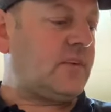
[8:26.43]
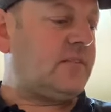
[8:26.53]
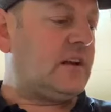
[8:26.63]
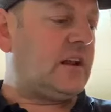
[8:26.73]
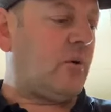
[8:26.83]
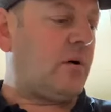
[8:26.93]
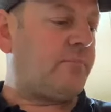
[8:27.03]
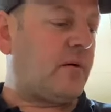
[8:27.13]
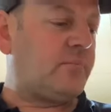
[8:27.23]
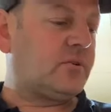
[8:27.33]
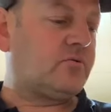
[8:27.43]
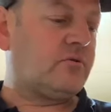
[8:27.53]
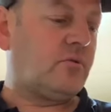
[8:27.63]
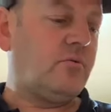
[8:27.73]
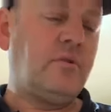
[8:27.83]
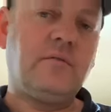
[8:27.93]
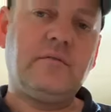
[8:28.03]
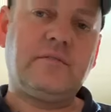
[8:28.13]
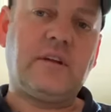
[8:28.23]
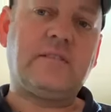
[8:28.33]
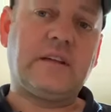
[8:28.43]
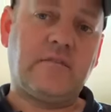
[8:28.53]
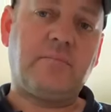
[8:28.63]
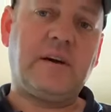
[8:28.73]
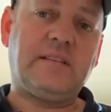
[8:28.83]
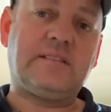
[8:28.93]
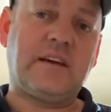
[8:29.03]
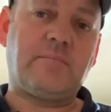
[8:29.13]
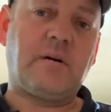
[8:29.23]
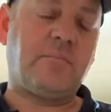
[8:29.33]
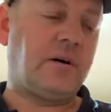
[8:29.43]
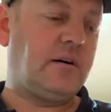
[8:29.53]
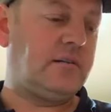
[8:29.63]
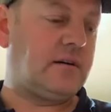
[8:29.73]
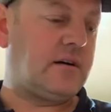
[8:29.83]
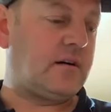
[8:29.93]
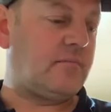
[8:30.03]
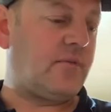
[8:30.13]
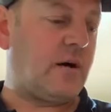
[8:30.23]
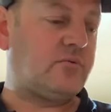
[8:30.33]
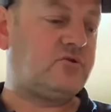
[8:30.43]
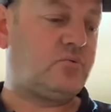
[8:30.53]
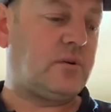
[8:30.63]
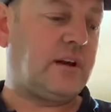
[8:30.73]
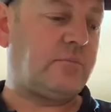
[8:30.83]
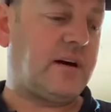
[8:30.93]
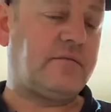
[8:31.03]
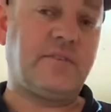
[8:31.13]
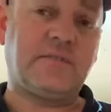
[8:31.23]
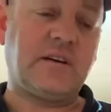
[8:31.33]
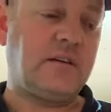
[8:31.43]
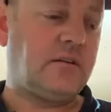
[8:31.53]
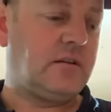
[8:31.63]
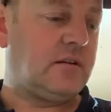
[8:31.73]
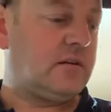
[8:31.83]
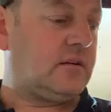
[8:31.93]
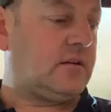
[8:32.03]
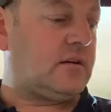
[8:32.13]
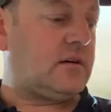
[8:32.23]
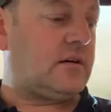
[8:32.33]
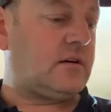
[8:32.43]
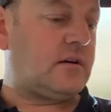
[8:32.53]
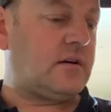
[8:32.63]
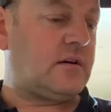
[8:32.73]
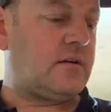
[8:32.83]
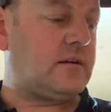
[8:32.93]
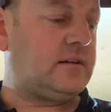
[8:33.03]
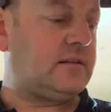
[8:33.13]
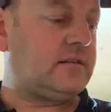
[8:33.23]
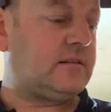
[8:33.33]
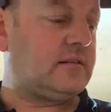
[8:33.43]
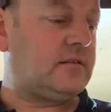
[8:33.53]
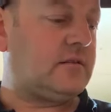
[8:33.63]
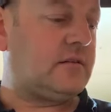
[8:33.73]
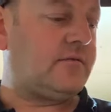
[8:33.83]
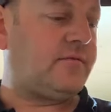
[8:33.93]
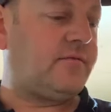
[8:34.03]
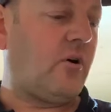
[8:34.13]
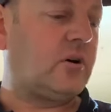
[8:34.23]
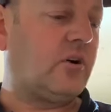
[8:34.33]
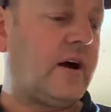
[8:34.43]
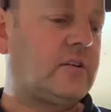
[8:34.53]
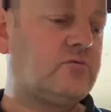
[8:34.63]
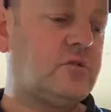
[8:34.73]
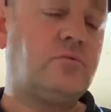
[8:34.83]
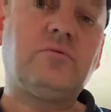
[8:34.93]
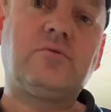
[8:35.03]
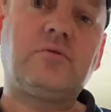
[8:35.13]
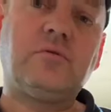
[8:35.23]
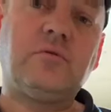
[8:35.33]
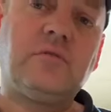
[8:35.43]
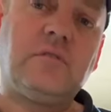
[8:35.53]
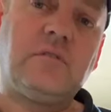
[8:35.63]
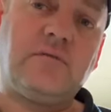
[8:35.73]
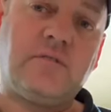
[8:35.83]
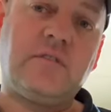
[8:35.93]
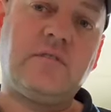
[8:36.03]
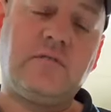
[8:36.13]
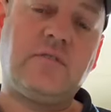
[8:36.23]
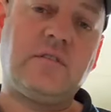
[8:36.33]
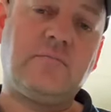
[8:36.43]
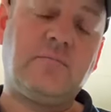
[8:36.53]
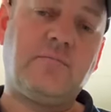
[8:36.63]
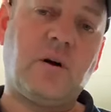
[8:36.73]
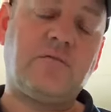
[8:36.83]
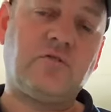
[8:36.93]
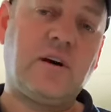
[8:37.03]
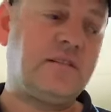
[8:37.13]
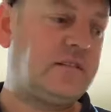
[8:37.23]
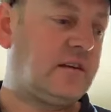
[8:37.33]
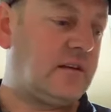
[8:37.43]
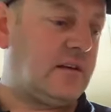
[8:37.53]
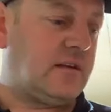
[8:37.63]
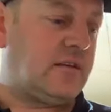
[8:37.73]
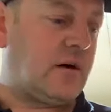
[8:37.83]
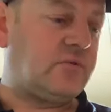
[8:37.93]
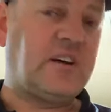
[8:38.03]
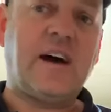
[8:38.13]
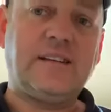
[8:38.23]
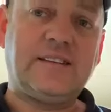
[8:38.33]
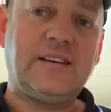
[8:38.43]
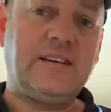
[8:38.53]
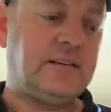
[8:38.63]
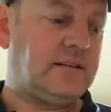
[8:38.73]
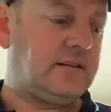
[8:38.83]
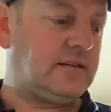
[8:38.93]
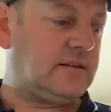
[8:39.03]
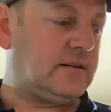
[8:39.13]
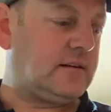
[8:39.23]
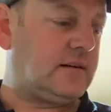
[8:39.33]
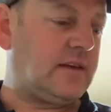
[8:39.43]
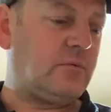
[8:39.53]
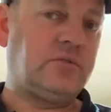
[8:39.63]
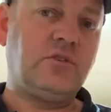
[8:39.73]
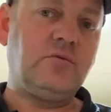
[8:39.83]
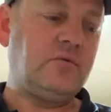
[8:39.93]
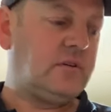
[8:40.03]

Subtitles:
The lower bumper grille, so there's another piece to that bumper, that was £28.50. And the fog light grills for the both sides, that was 80, and they were new.